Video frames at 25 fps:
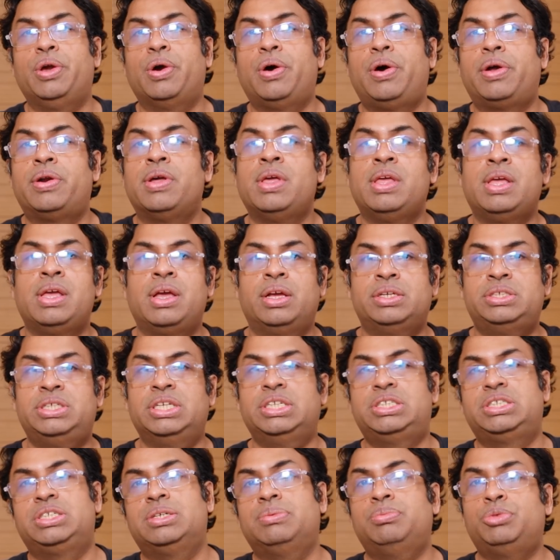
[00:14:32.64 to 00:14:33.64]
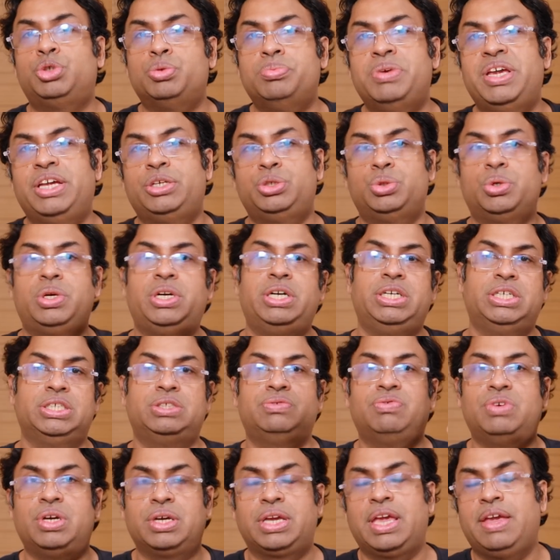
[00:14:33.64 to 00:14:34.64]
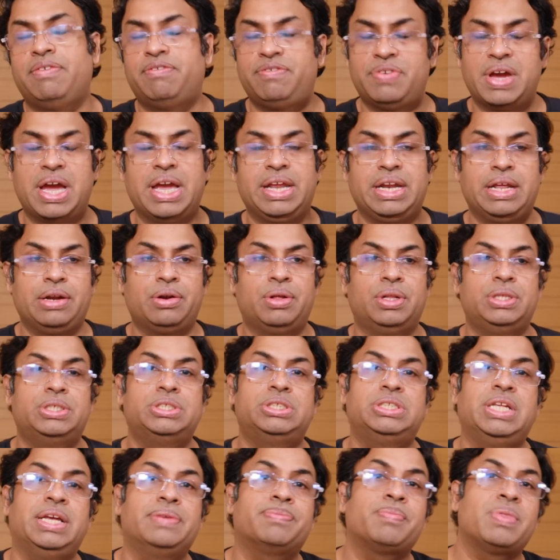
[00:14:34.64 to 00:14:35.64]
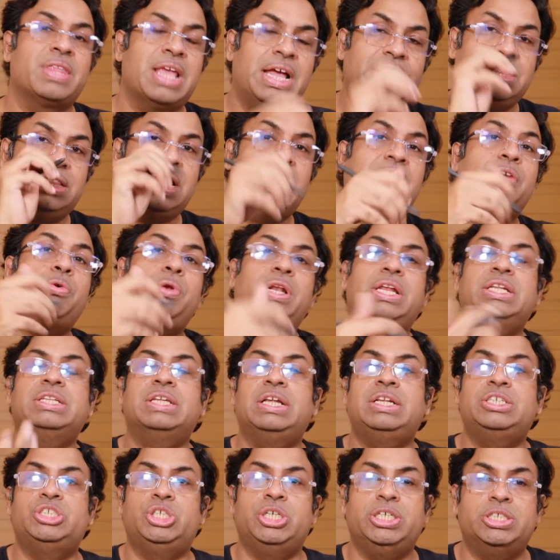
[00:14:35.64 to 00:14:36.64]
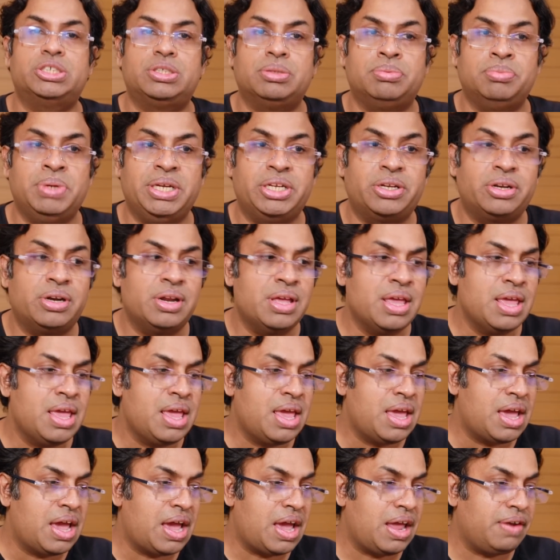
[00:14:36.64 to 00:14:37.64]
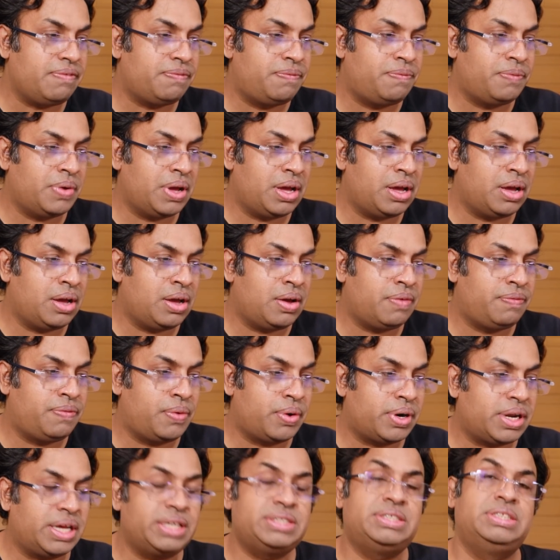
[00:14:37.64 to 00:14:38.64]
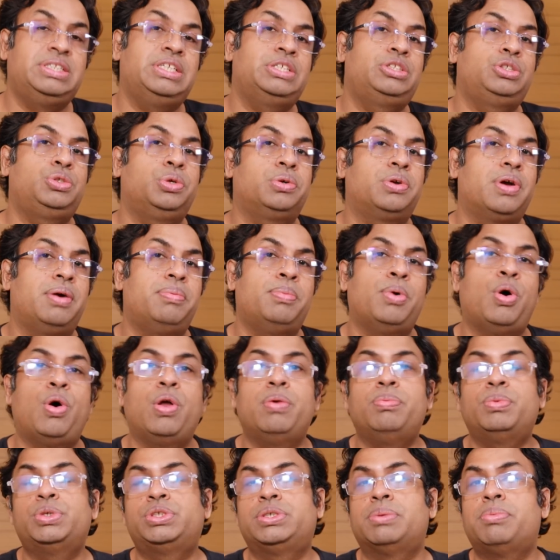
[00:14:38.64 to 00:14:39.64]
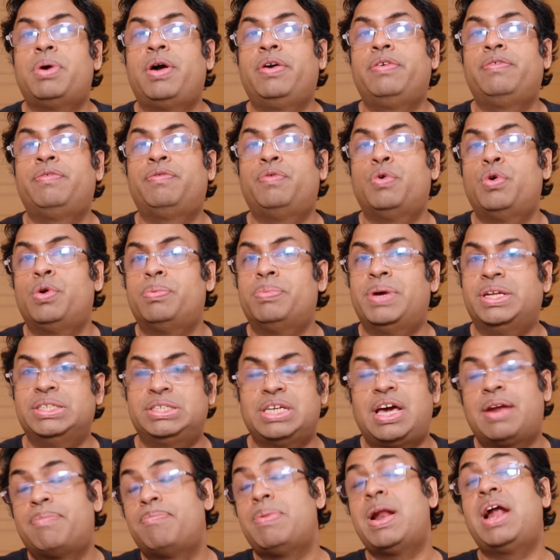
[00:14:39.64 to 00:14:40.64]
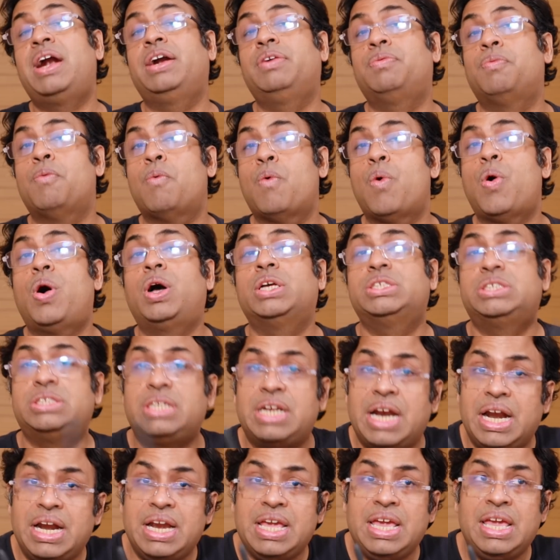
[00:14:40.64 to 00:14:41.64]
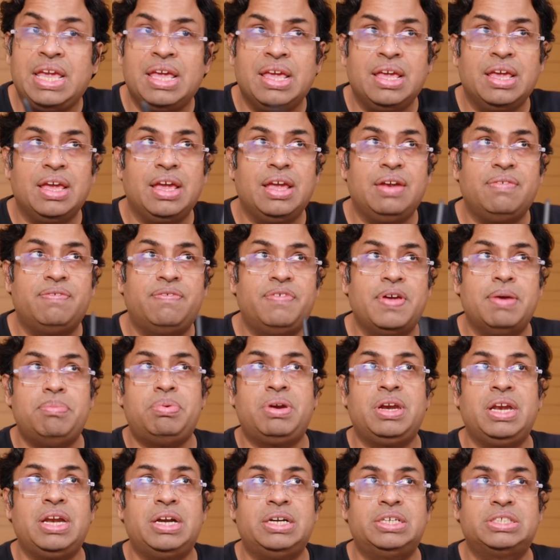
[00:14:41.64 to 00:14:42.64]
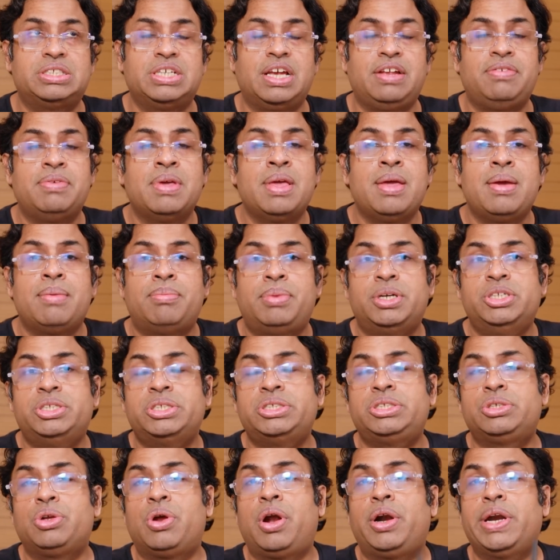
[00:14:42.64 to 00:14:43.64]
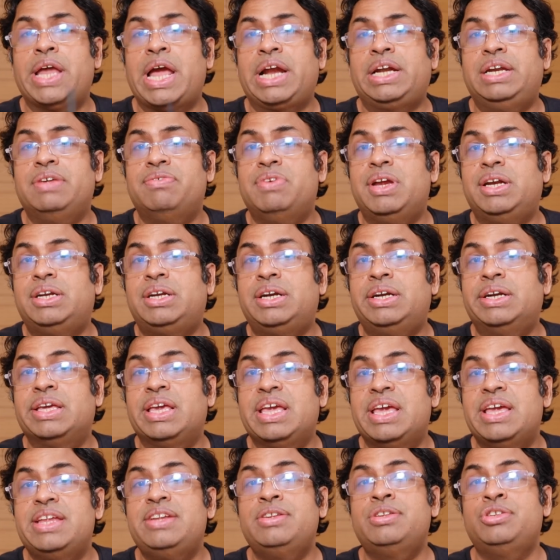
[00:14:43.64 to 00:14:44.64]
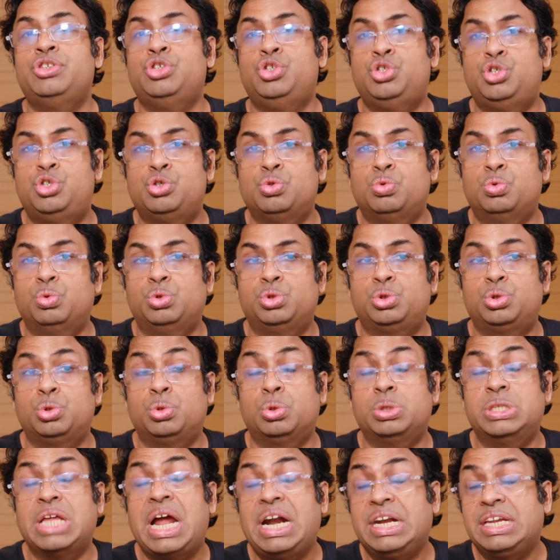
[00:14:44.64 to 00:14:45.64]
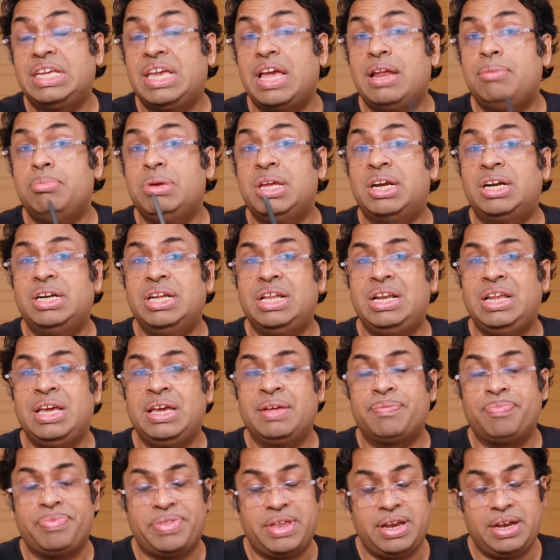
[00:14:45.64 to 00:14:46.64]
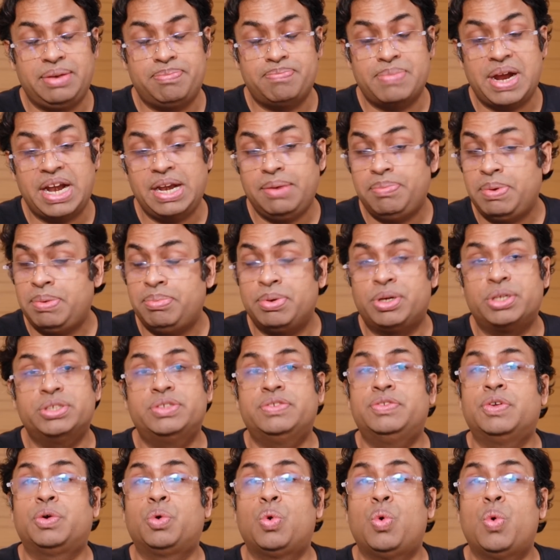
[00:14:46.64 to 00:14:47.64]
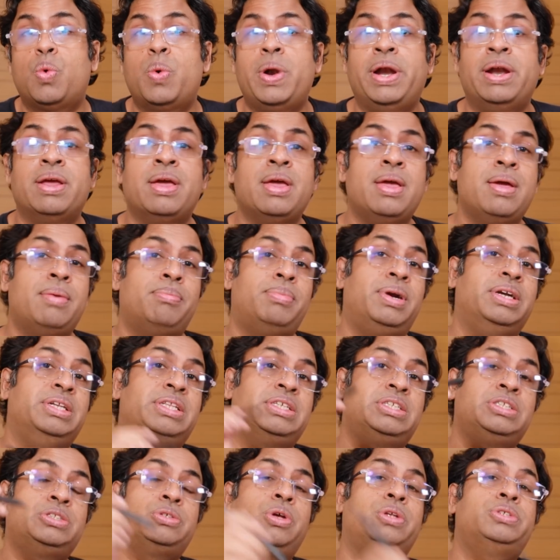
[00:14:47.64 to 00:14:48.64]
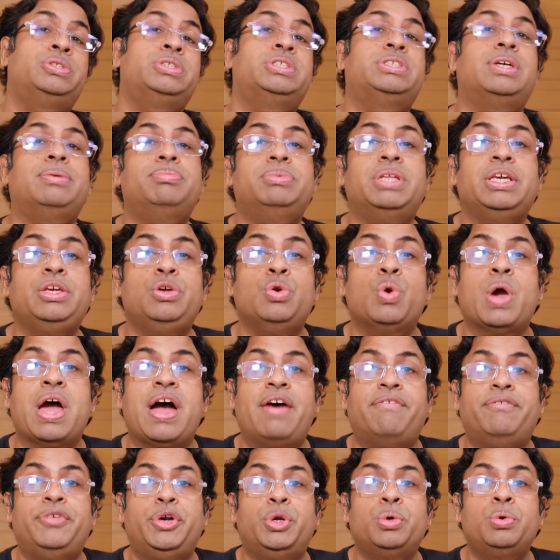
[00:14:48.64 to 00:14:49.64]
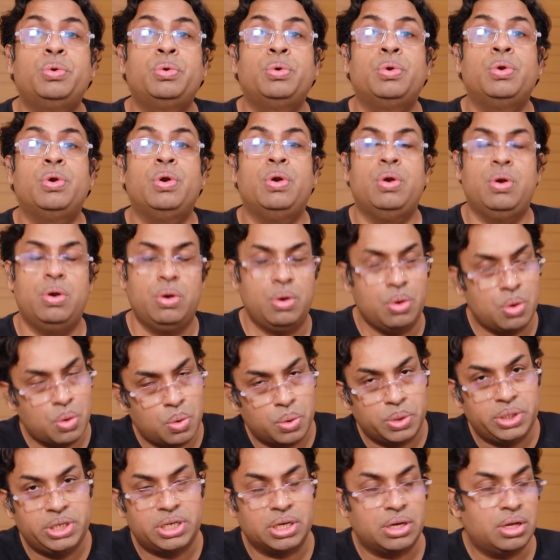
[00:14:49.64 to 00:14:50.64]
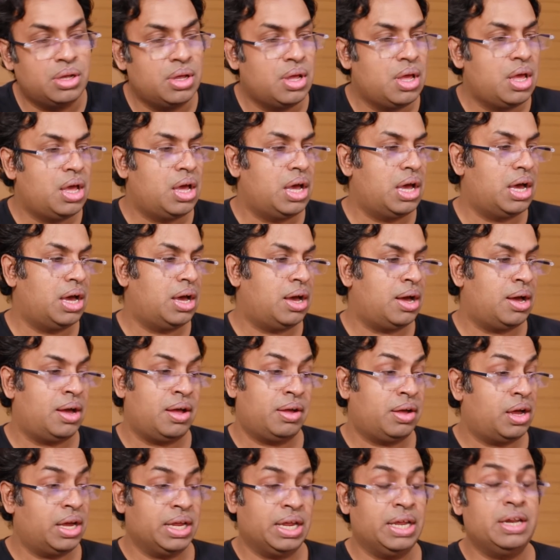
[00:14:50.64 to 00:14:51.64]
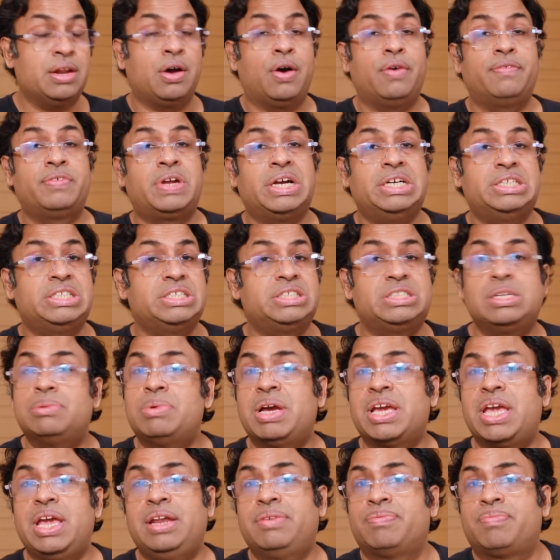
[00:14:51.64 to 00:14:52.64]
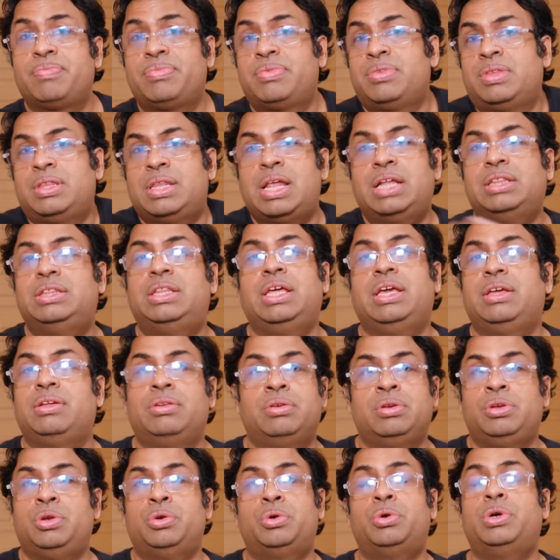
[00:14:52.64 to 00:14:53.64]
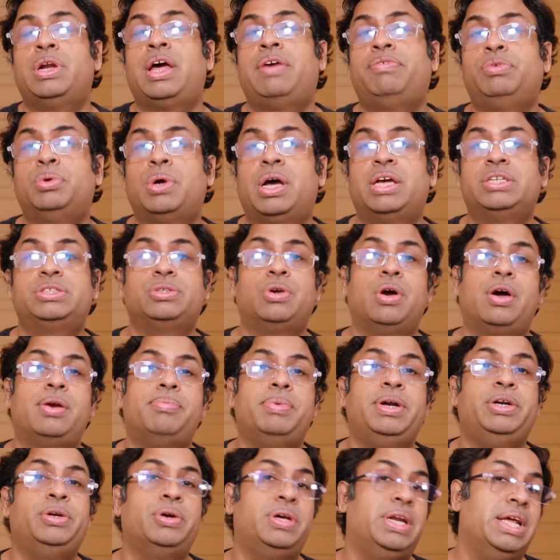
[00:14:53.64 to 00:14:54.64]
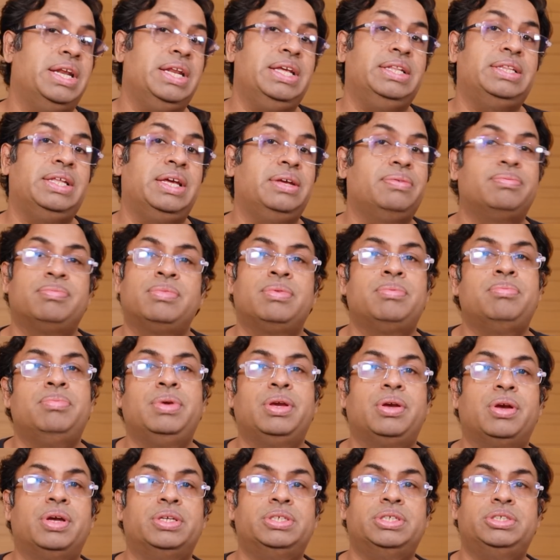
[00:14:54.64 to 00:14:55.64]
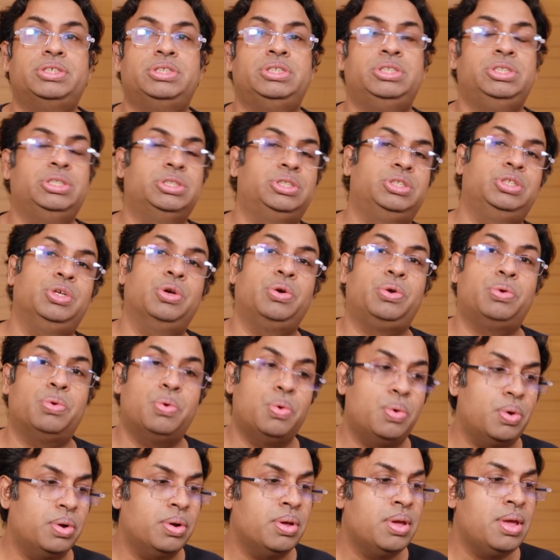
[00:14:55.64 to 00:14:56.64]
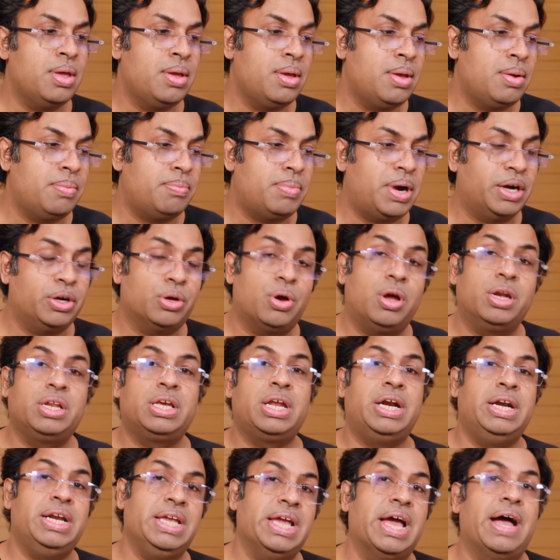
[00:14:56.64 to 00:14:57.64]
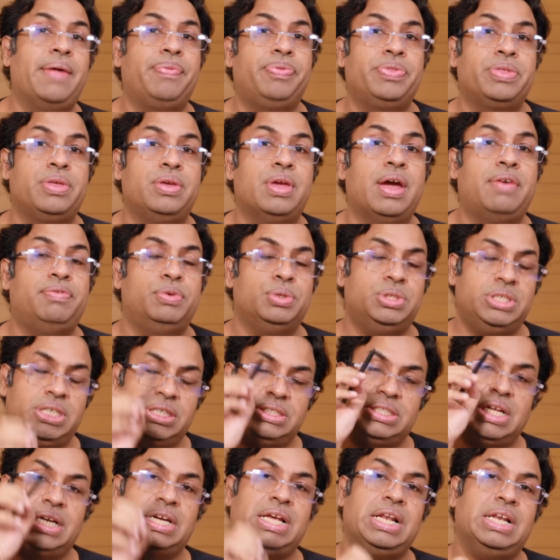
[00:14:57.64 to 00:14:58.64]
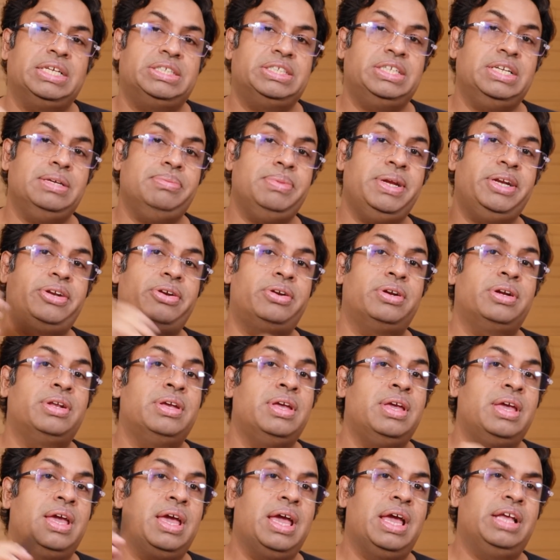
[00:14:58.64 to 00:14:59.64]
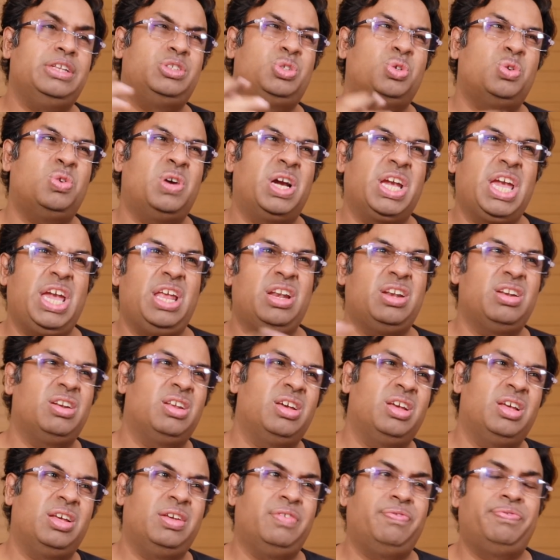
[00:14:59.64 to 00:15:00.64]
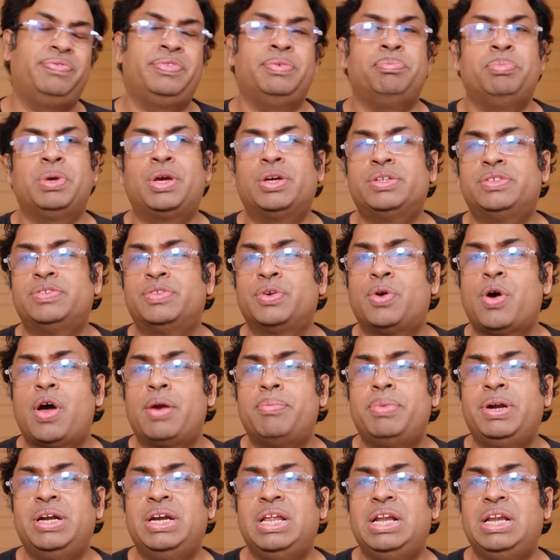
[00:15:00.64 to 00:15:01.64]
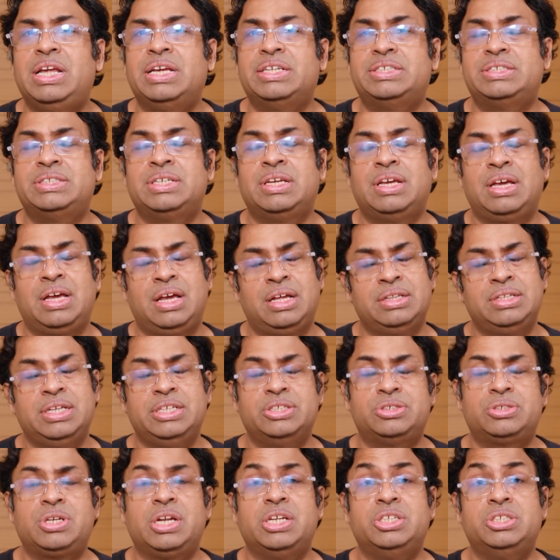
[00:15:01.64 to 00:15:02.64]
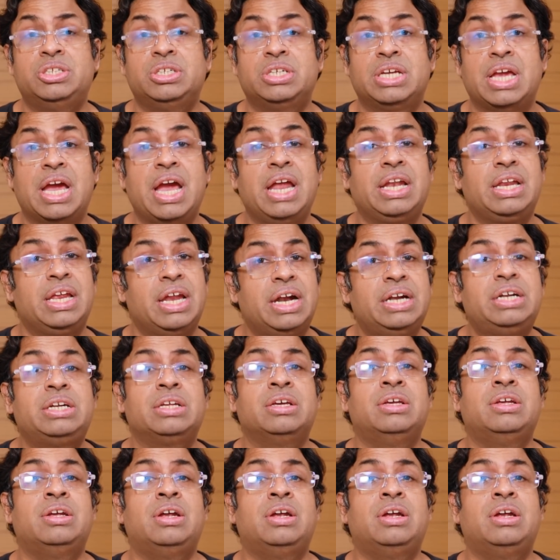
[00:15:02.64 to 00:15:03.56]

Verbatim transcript: your system to make sure it is working fine and all this thing and then only they'll change the meter and uh, for us this took up almost about four months our plant was ready in february itself but just got activated in june so that can be a delay it might be because because of the COVID. But this is also something you have to note. Uh, in an off-grid system, again, nothing. You don't have to ask government or anything because it's just your own. But on-grid, yeah, you have to change that electricity meter. And so again, if, because of the government delays, uh, the installation can get